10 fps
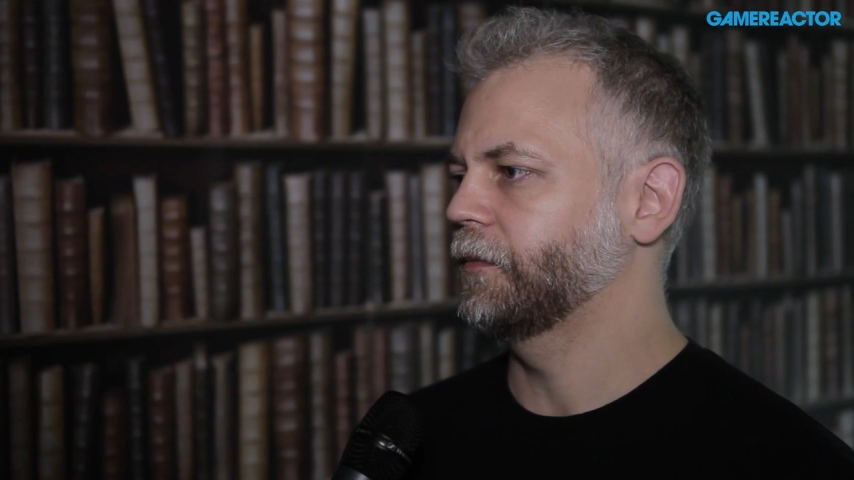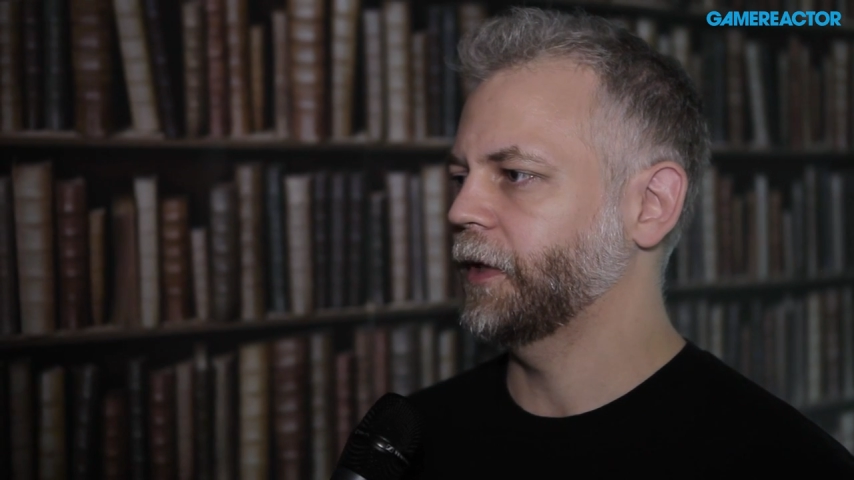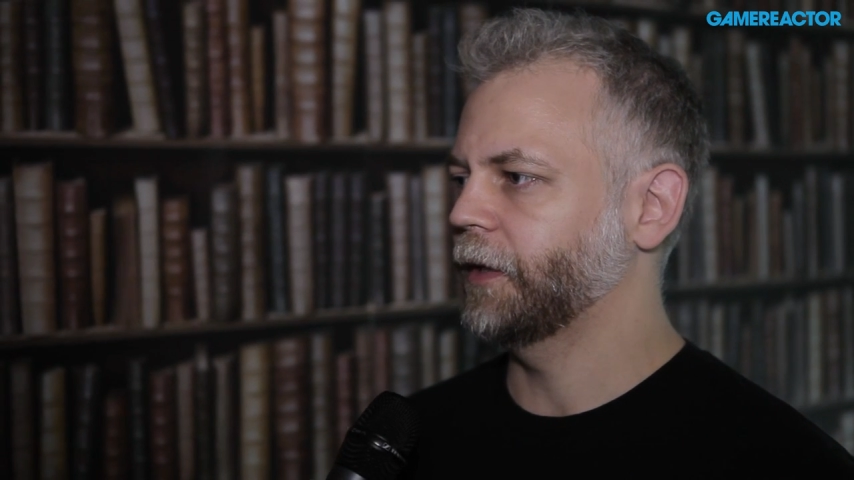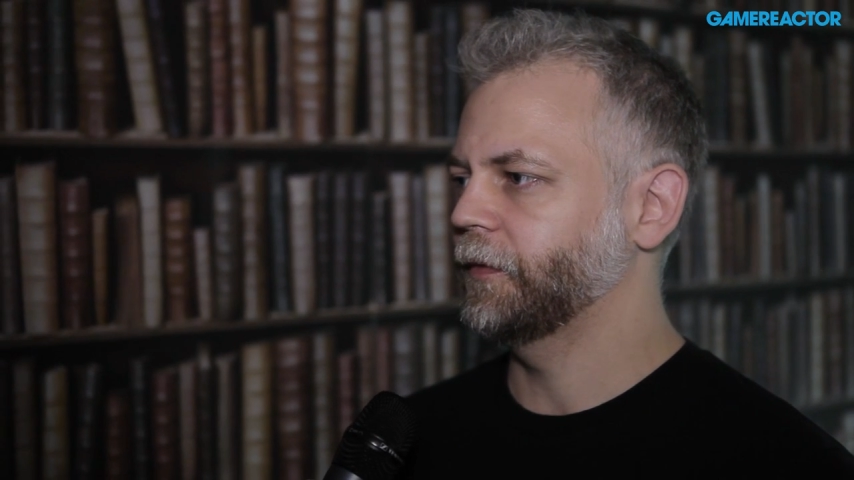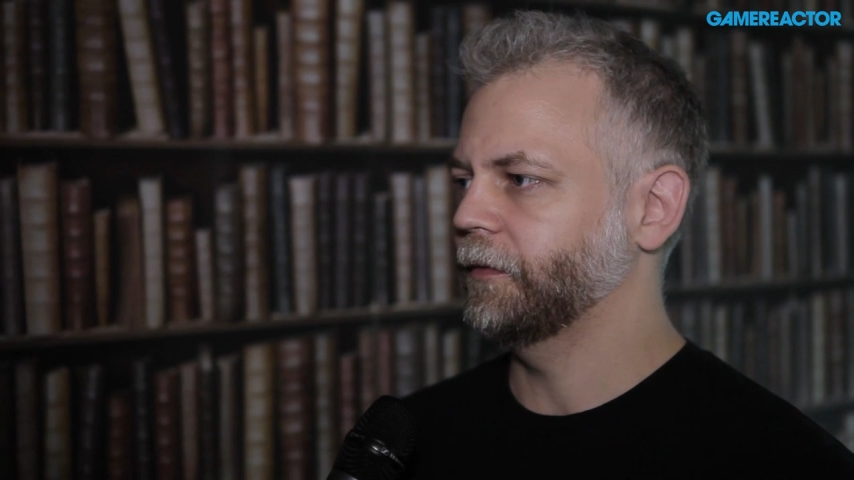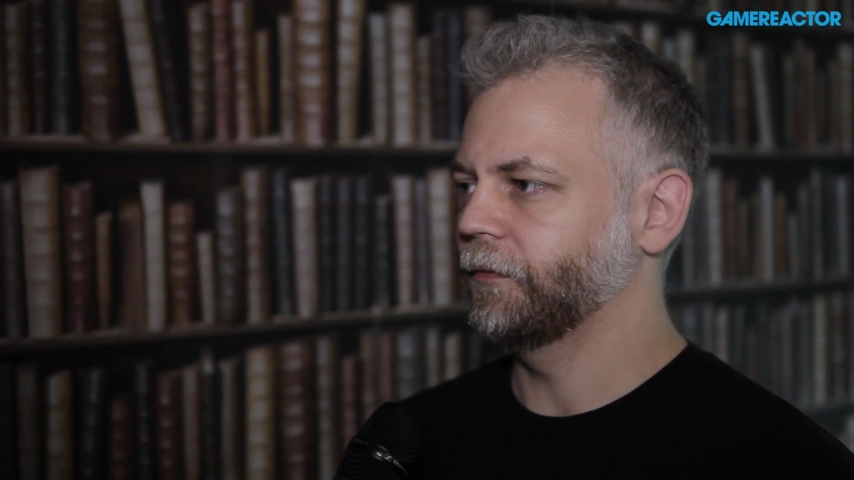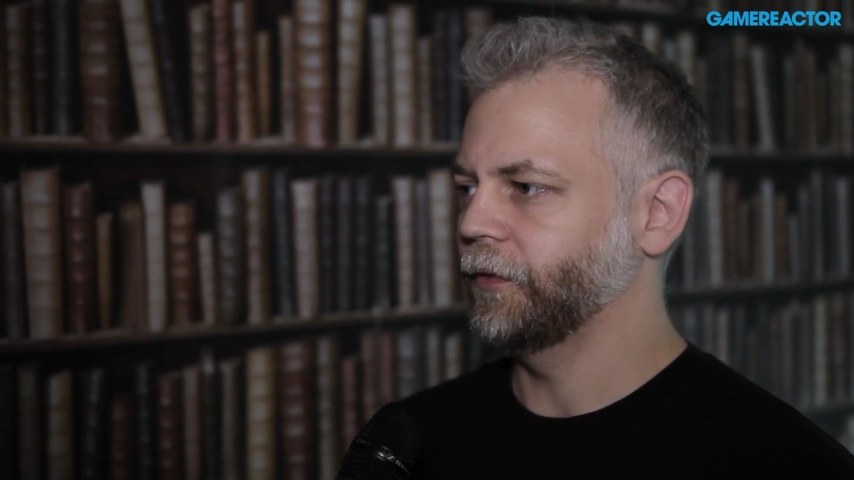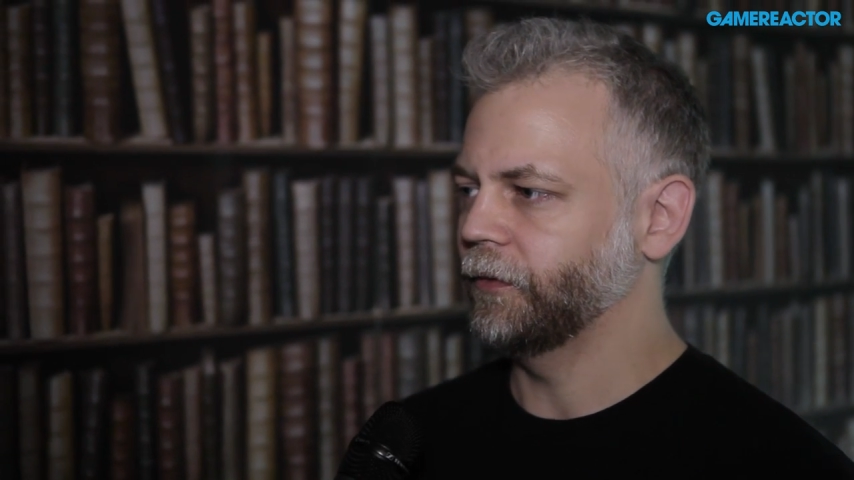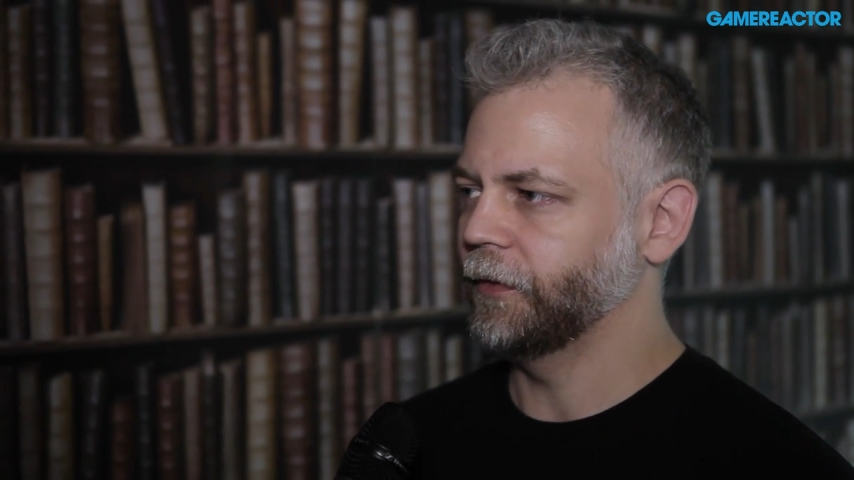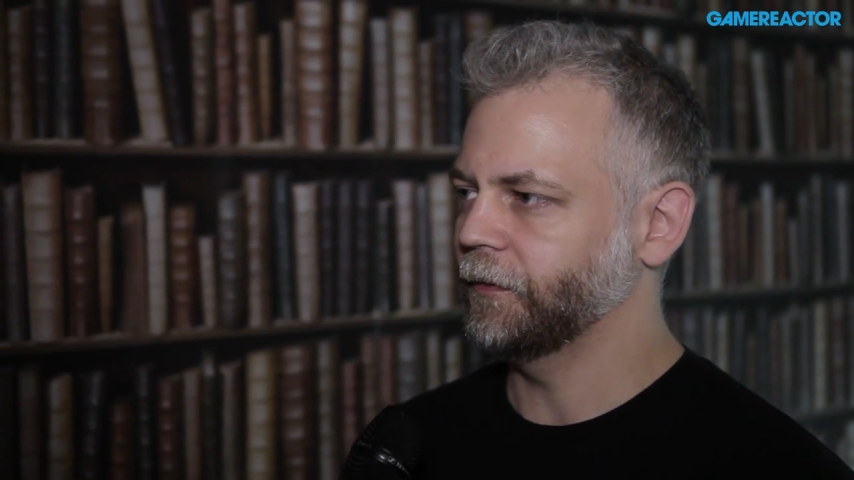perhaps even for
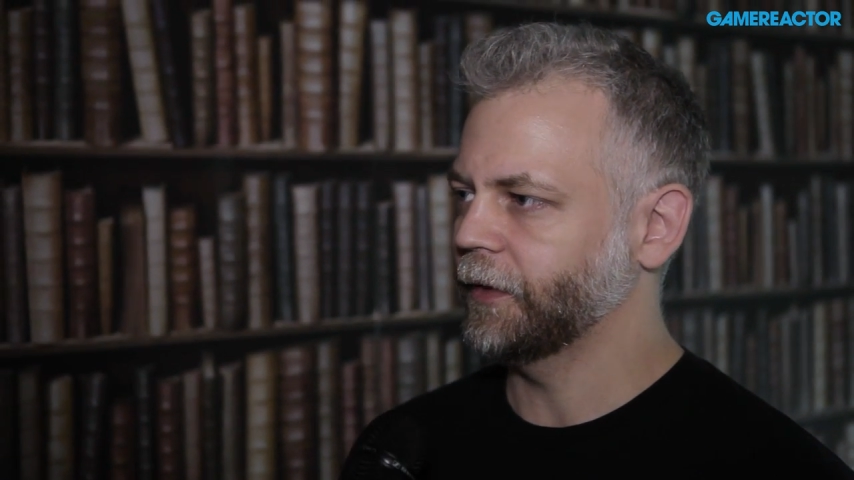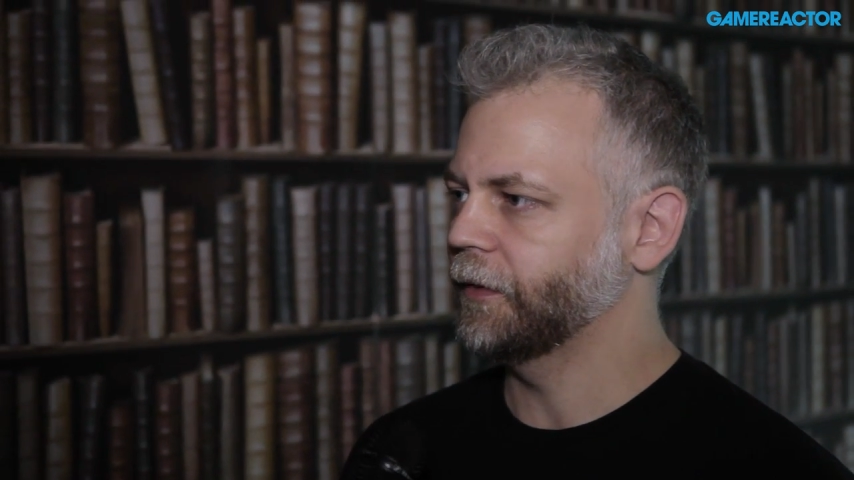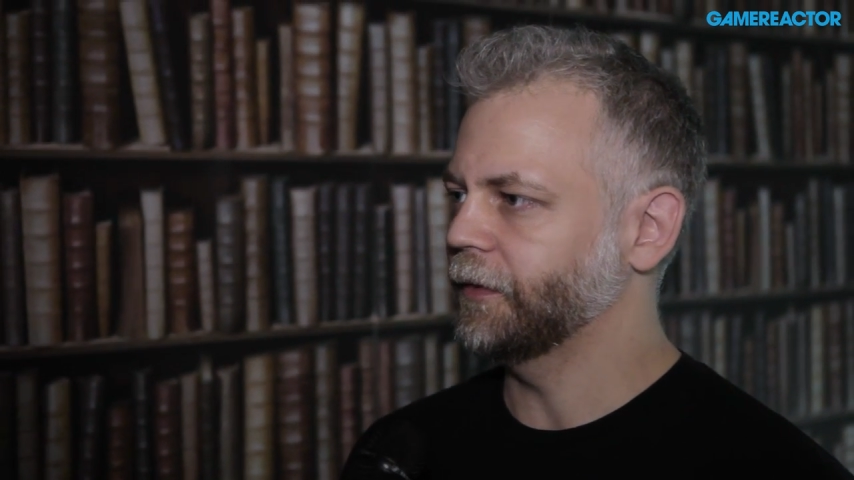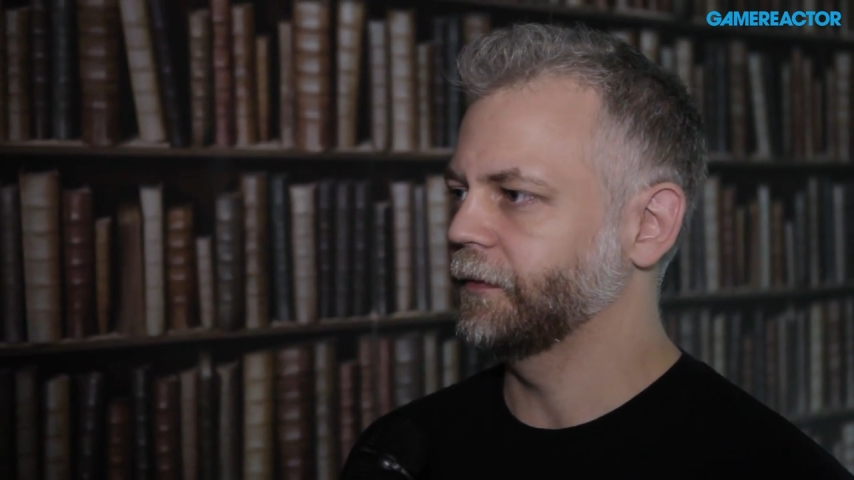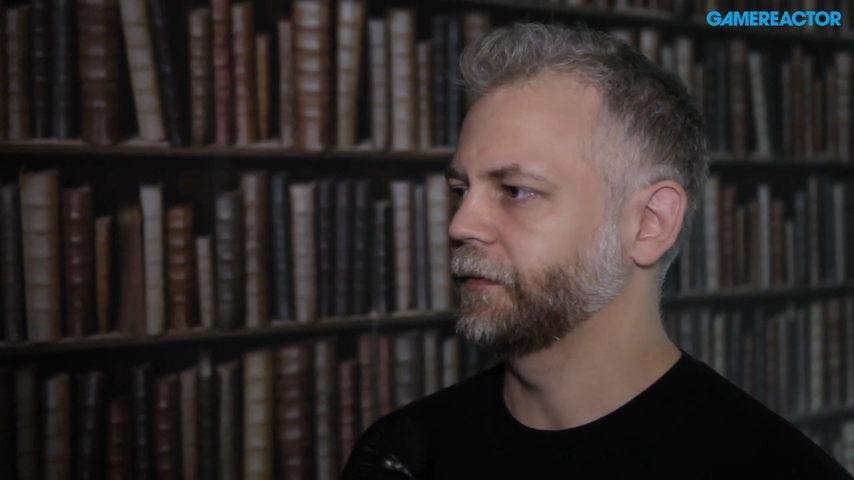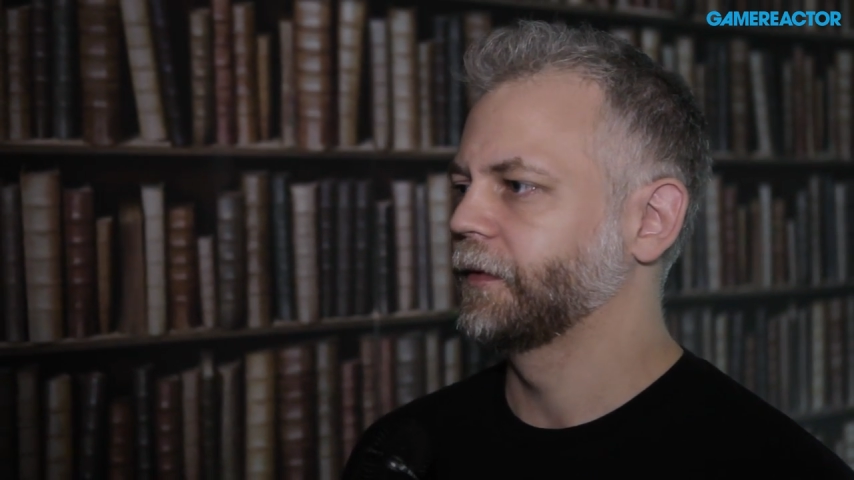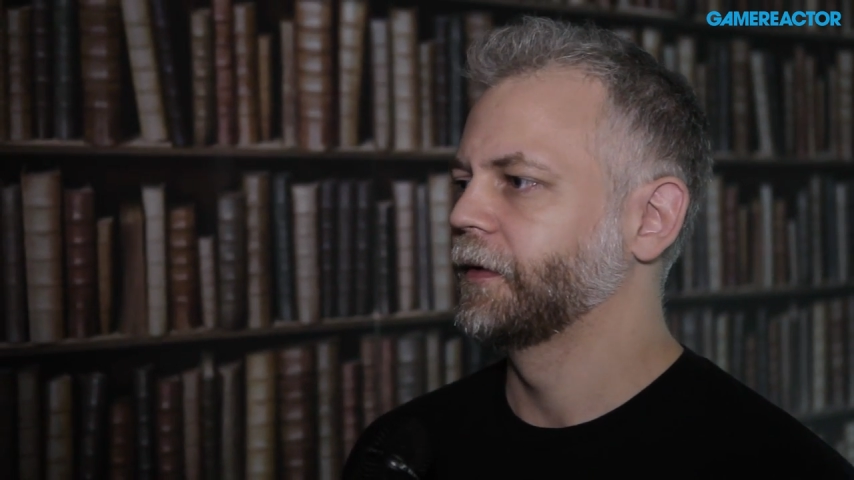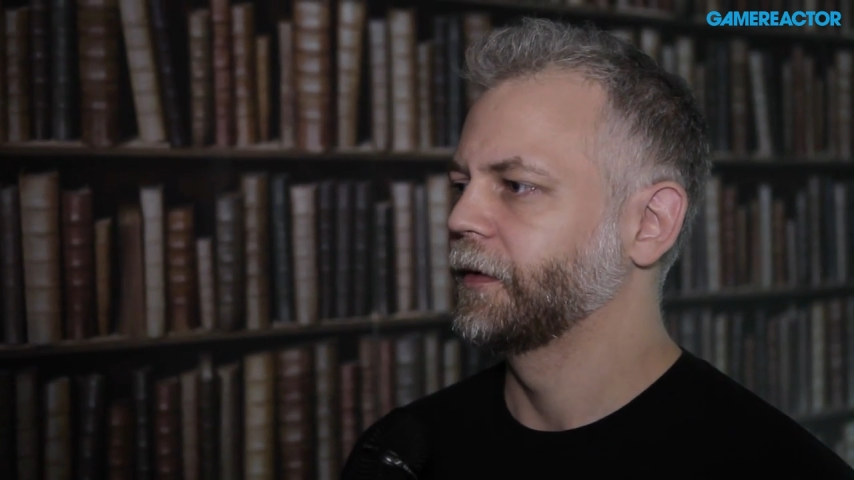your descendants.